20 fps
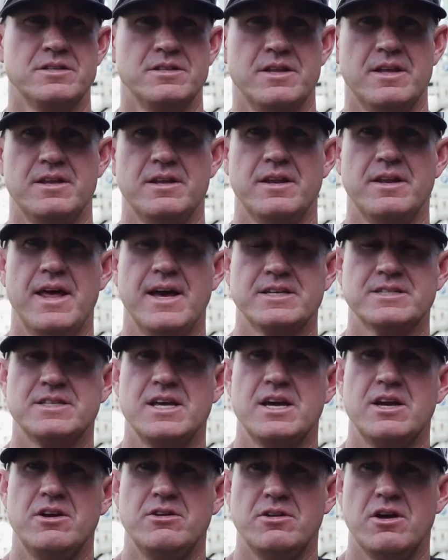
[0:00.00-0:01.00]
And then the next
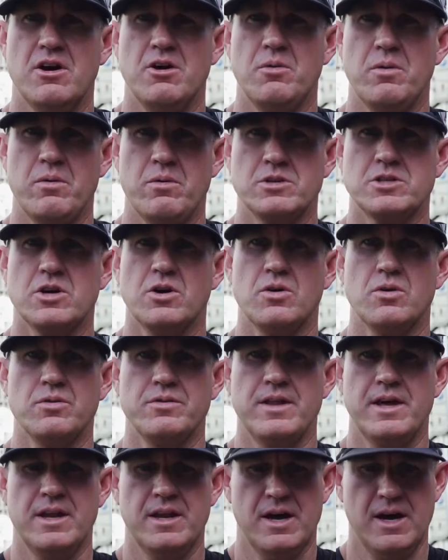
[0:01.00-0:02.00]
thing you know, we were
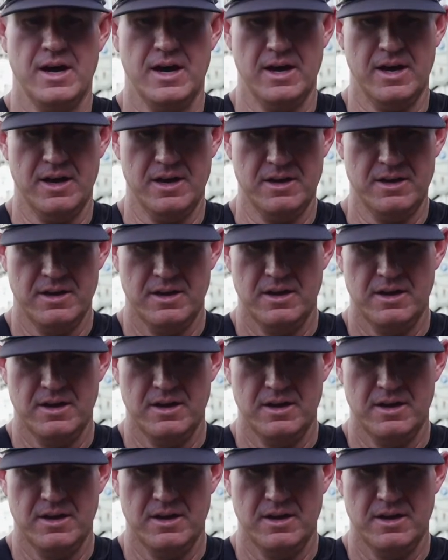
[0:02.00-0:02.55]
told that, uh,